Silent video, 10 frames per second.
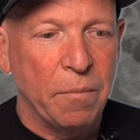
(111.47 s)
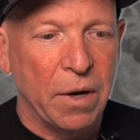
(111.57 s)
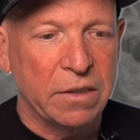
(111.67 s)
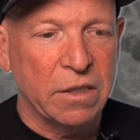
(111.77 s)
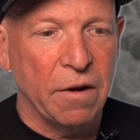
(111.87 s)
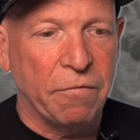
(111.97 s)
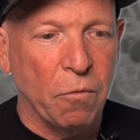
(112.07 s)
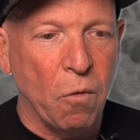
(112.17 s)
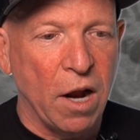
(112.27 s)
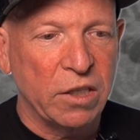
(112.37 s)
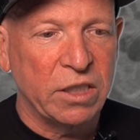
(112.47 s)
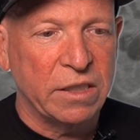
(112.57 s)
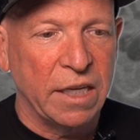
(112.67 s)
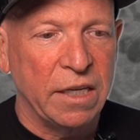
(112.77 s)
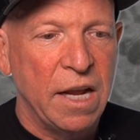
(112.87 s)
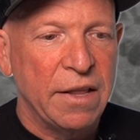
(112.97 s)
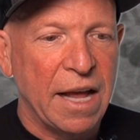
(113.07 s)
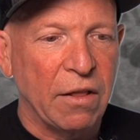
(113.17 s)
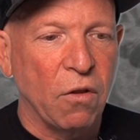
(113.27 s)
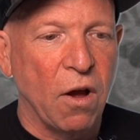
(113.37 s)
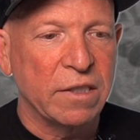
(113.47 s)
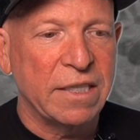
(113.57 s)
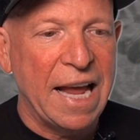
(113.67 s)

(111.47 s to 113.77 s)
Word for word: But uh, for Washington, that loss